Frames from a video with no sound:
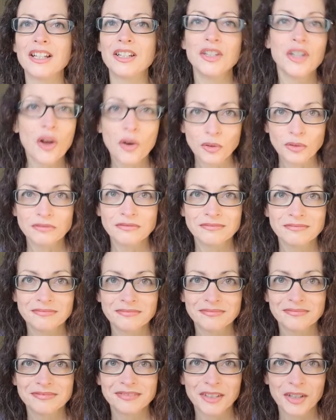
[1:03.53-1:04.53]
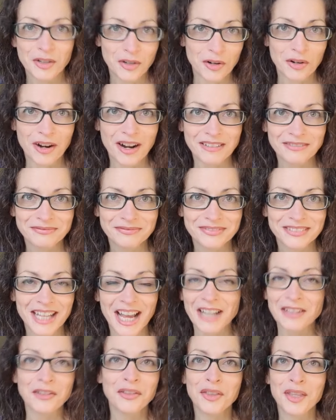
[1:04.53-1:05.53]
no, Laura,
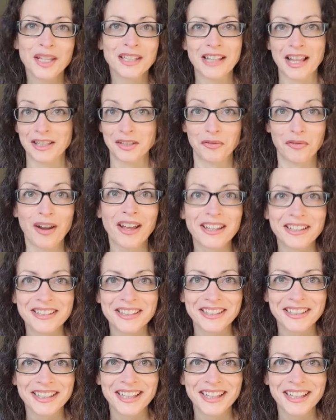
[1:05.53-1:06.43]
I don't think that's right.